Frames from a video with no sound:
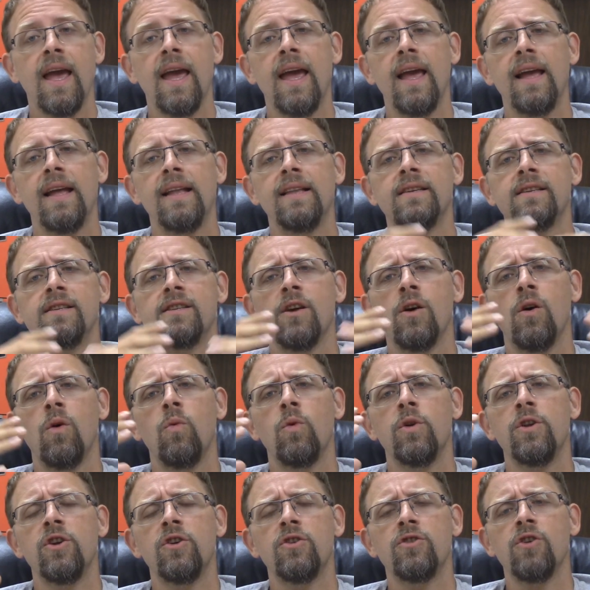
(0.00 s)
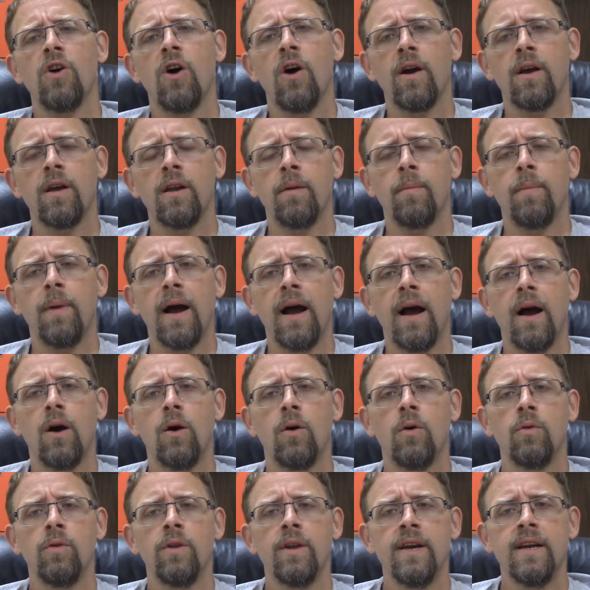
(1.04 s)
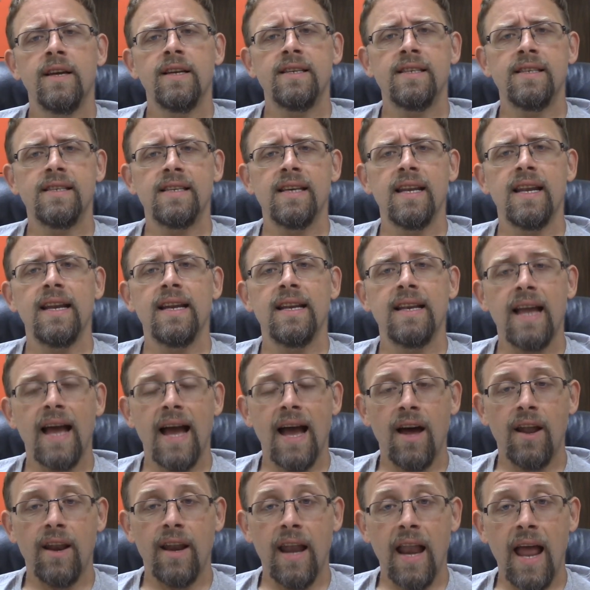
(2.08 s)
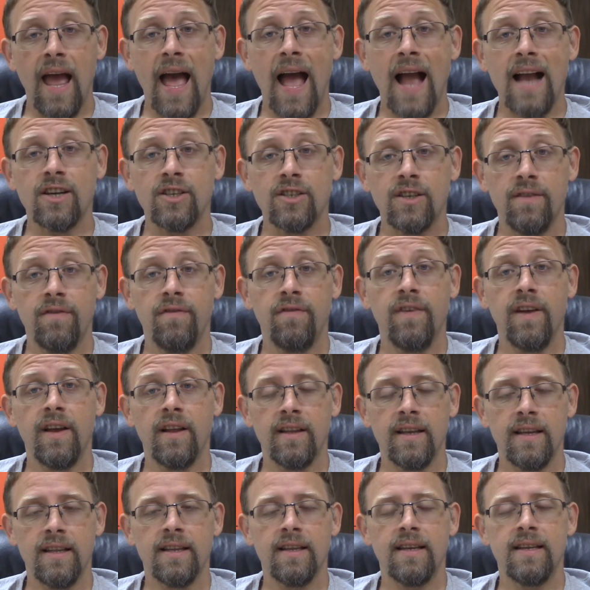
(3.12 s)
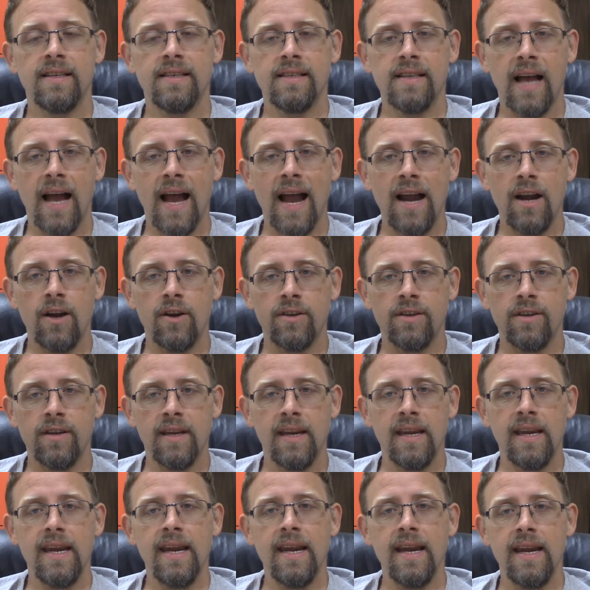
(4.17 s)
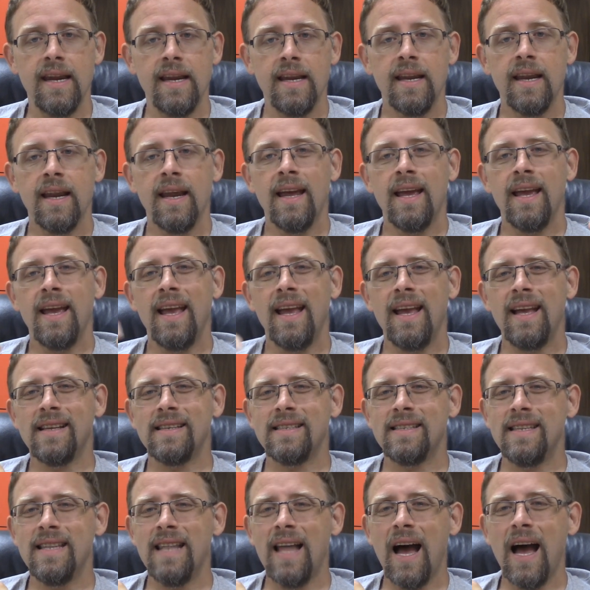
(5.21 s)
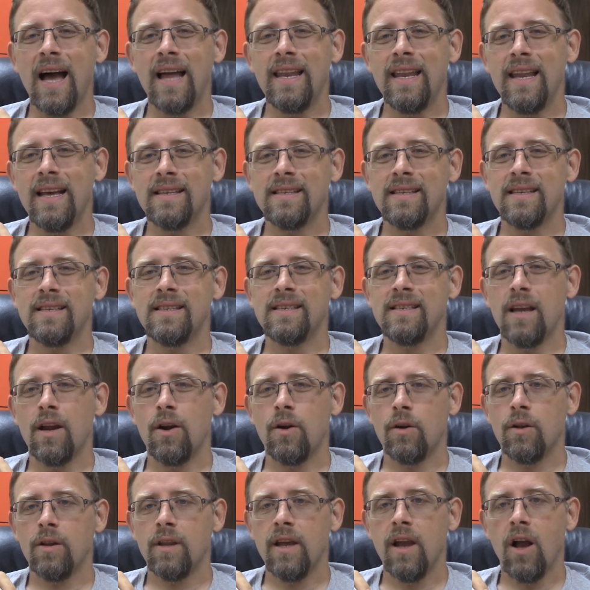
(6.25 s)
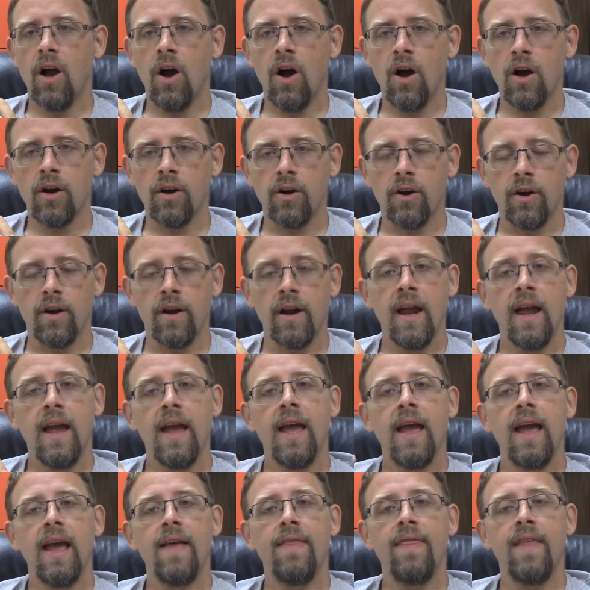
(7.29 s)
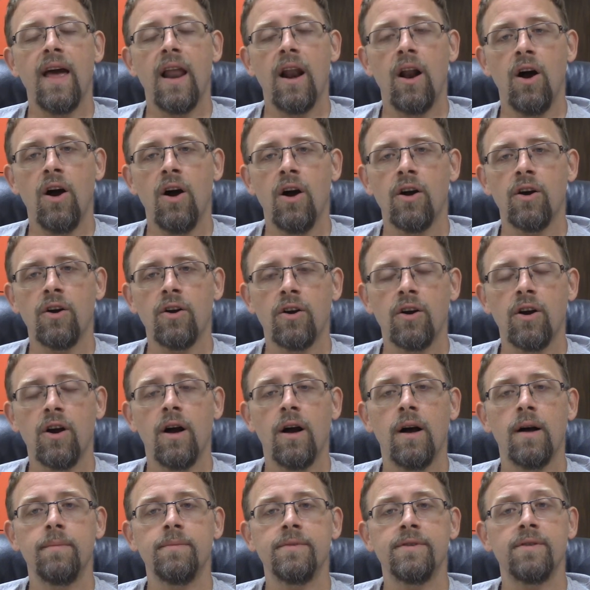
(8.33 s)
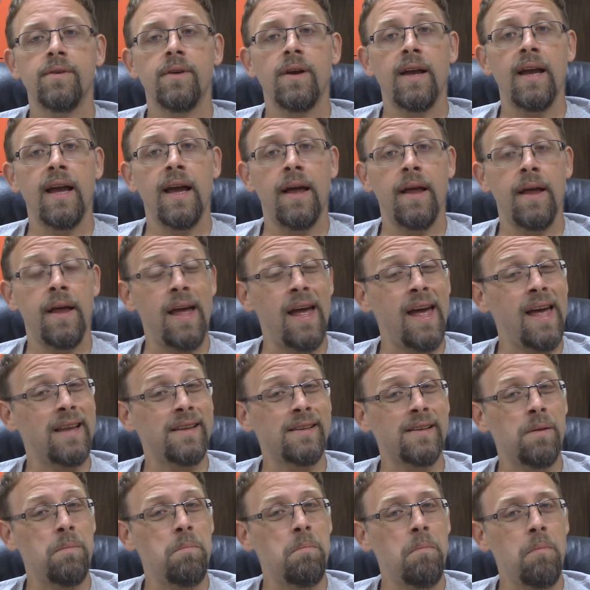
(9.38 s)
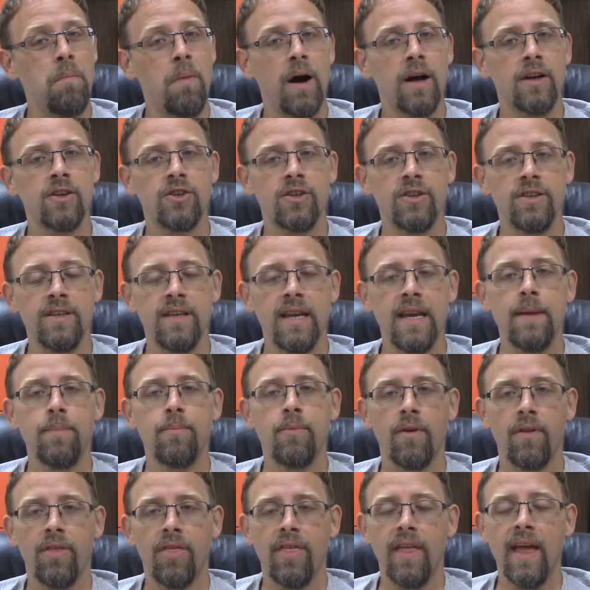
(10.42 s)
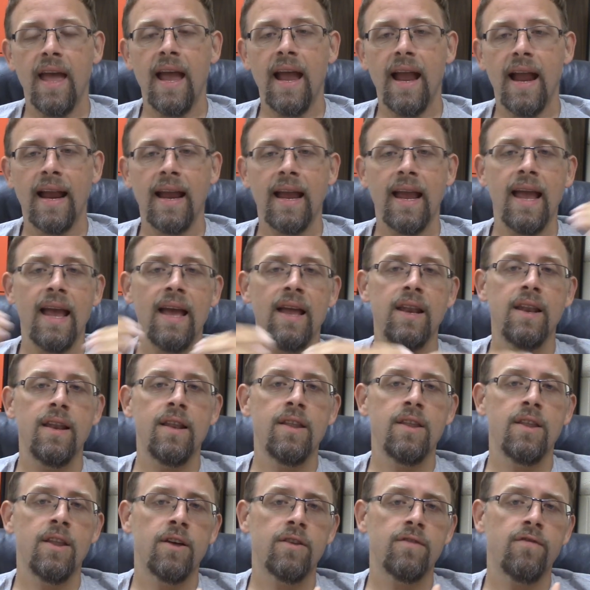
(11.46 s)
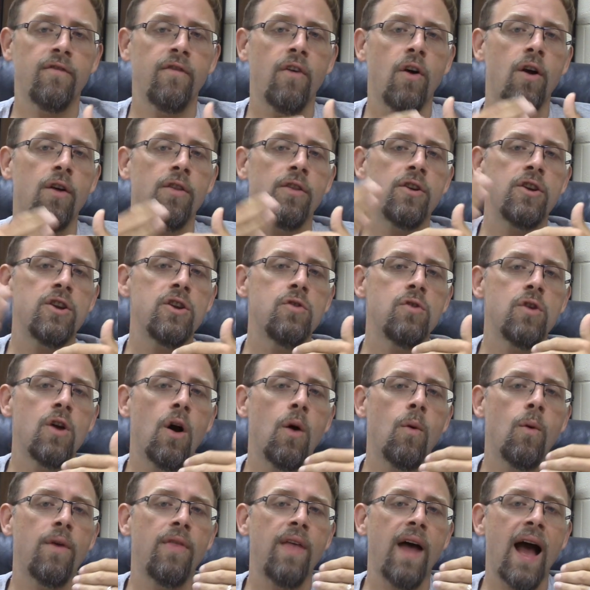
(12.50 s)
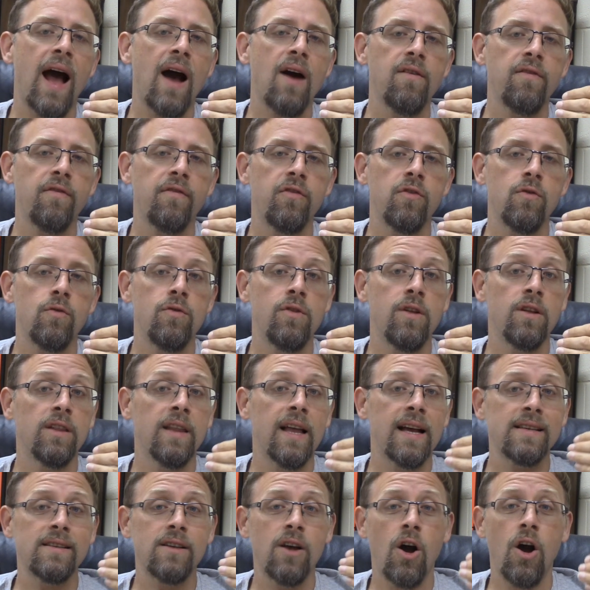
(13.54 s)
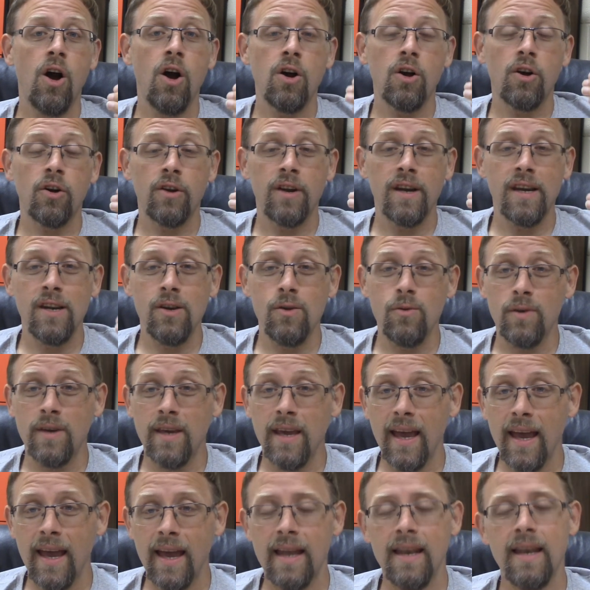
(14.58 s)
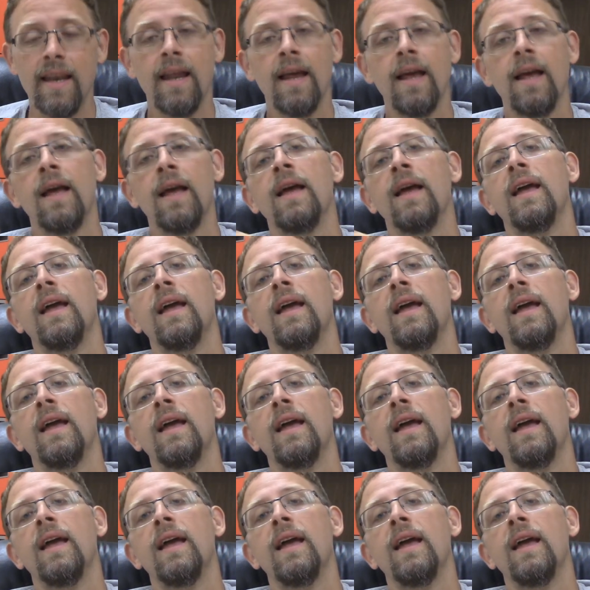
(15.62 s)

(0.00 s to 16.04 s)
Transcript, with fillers: And so when you're talking about sitting down and actually feeling the desire to eat is not necessarily hunger. And that hunger comes as a much deeper thing. And the farther you go without food, the less hungry you get.